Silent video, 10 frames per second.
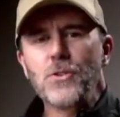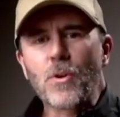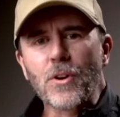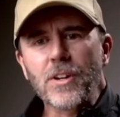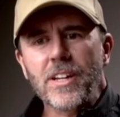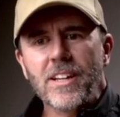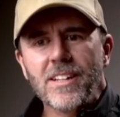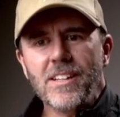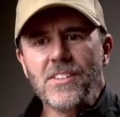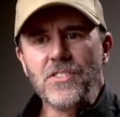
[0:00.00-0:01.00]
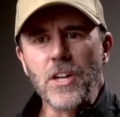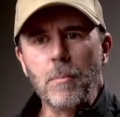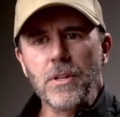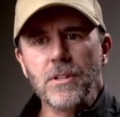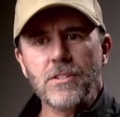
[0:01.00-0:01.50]
you work
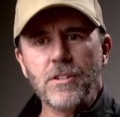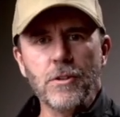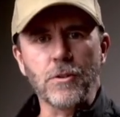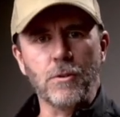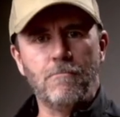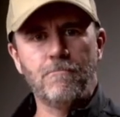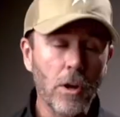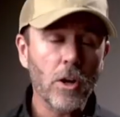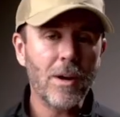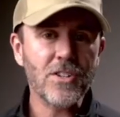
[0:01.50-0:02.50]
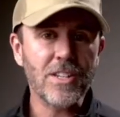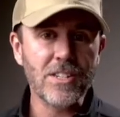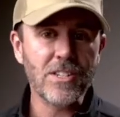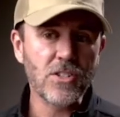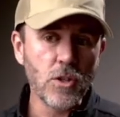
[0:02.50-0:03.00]
W-2? The real question
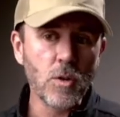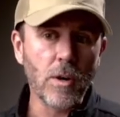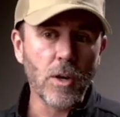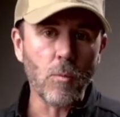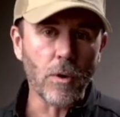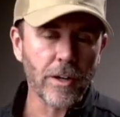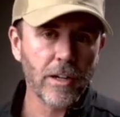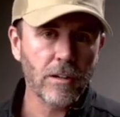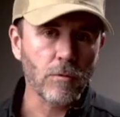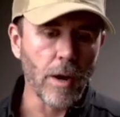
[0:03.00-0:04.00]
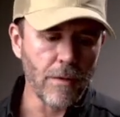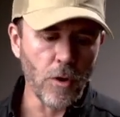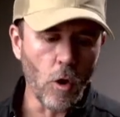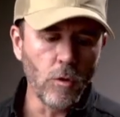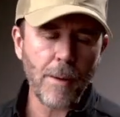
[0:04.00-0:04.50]
is, is do you want to work? right? If
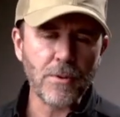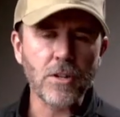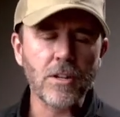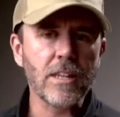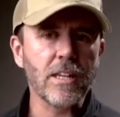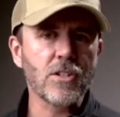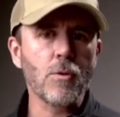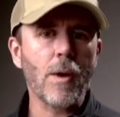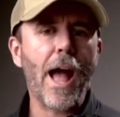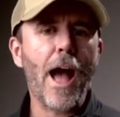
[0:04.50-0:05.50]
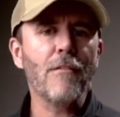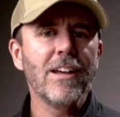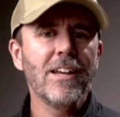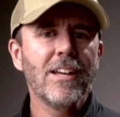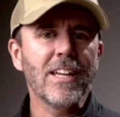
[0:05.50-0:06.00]
the only opportunity that you have
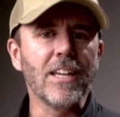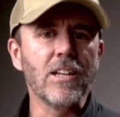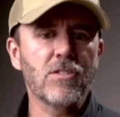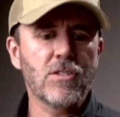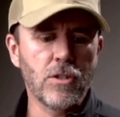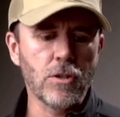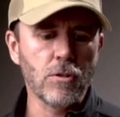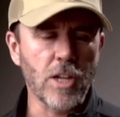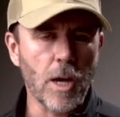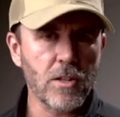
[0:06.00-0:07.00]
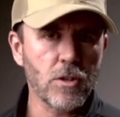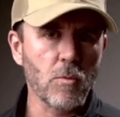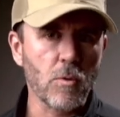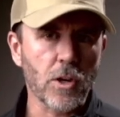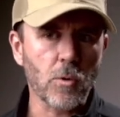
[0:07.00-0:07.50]
is to do
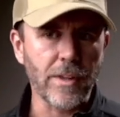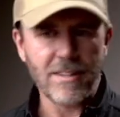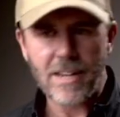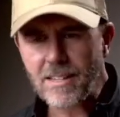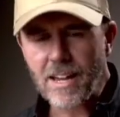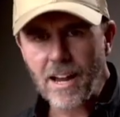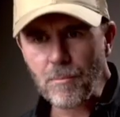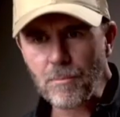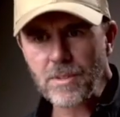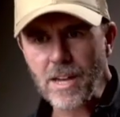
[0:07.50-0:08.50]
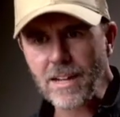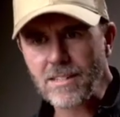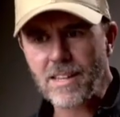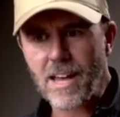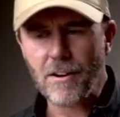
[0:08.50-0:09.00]
W-2 work where they take ta
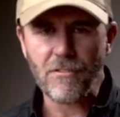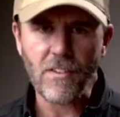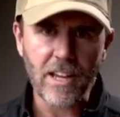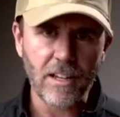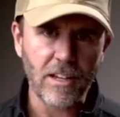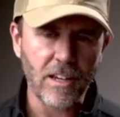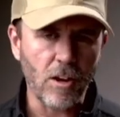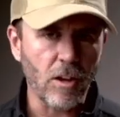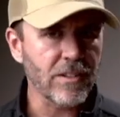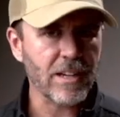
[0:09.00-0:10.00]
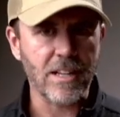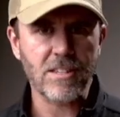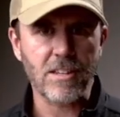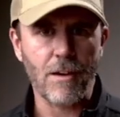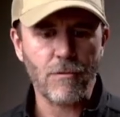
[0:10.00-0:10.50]
taxes out and FICA and all this kind of
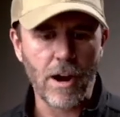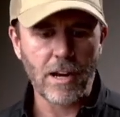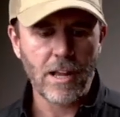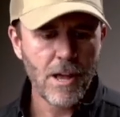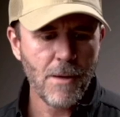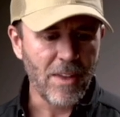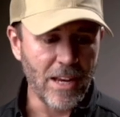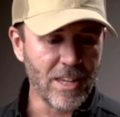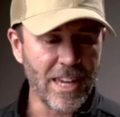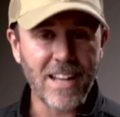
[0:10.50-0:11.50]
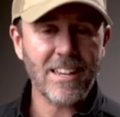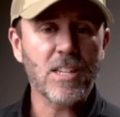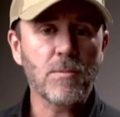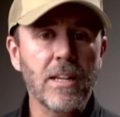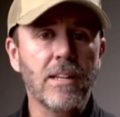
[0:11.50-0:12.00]
stuff, right? And you can't
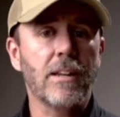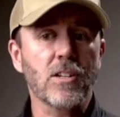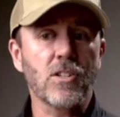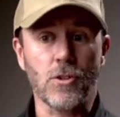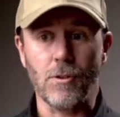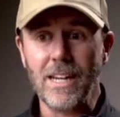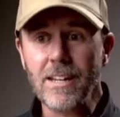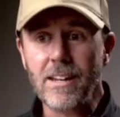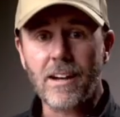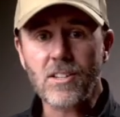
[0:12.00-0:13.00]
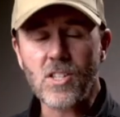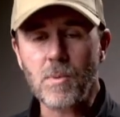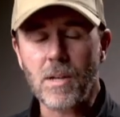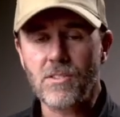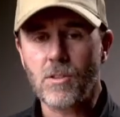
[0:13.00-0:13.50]
take as many deductions or any
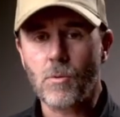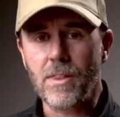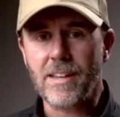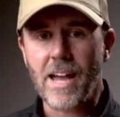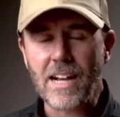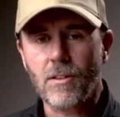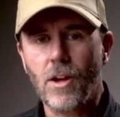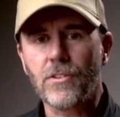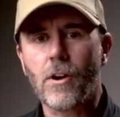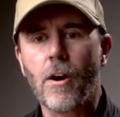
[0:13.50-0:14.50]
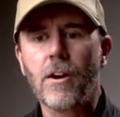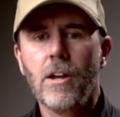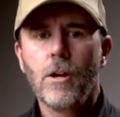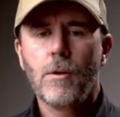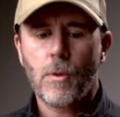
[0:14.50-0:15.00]
deductions because of the way the tax laws are,
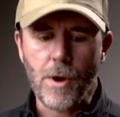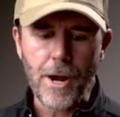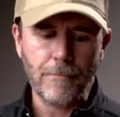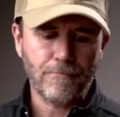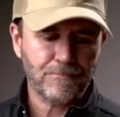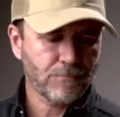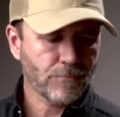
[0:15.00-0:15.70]
right?